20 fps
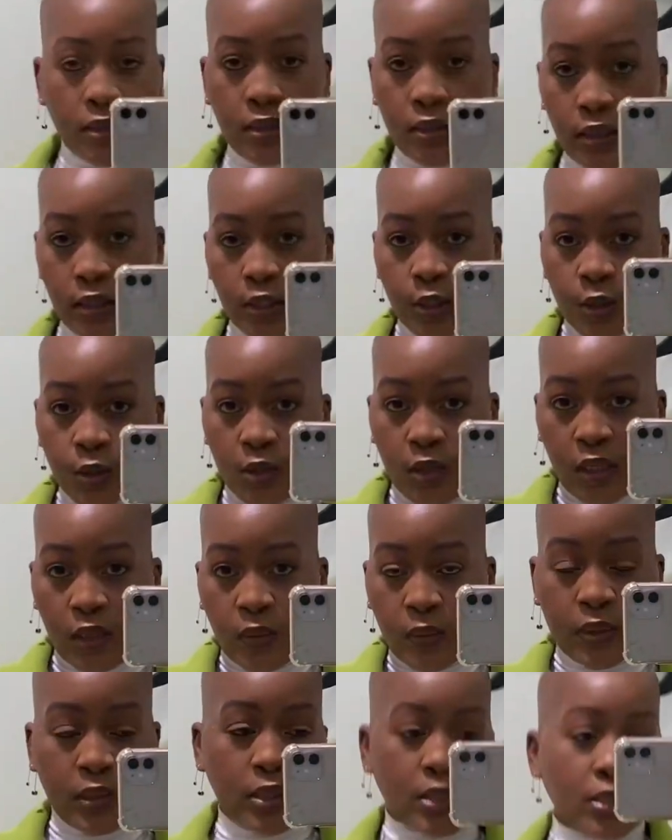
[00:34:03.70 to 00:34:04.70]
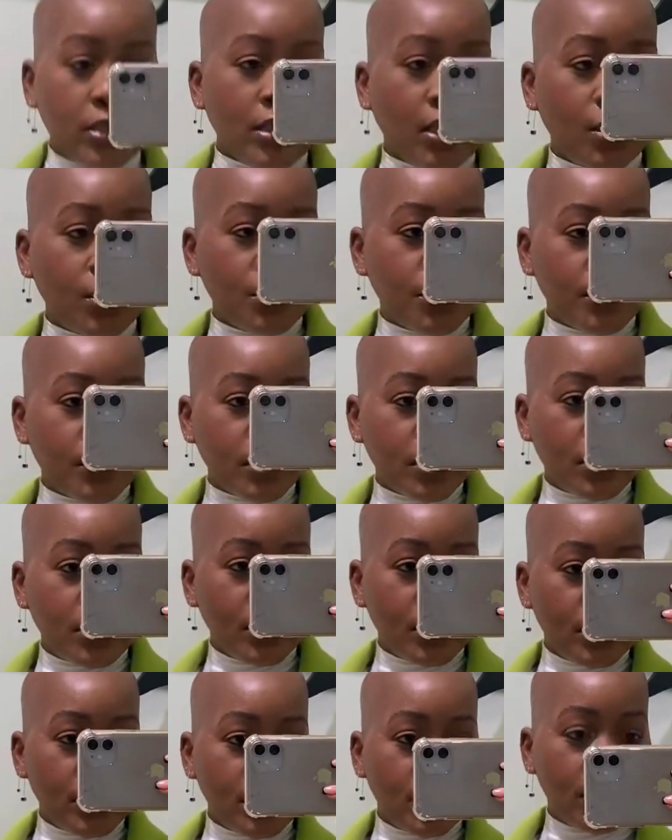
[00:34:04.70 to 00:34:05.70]
Literally with this outfit,
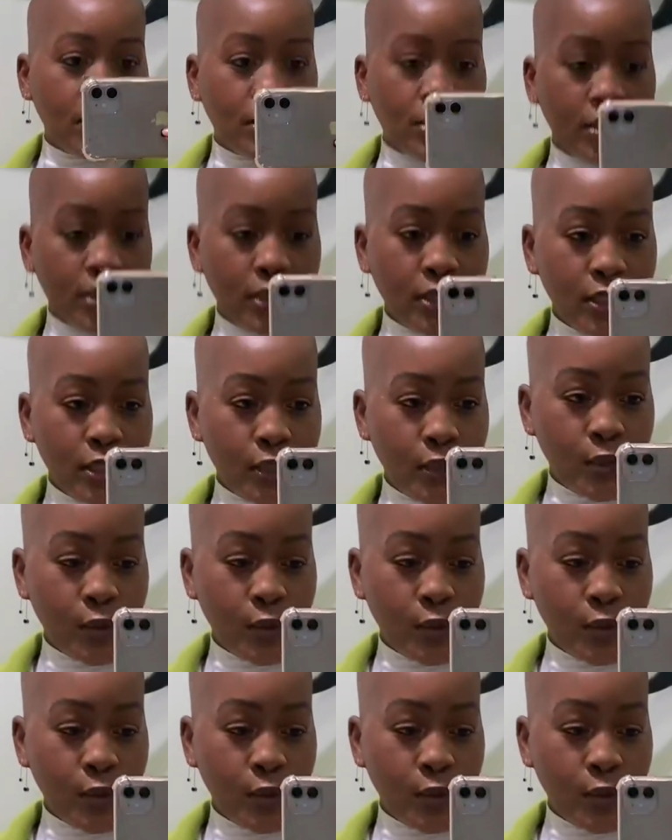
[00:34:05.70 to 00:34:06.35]
it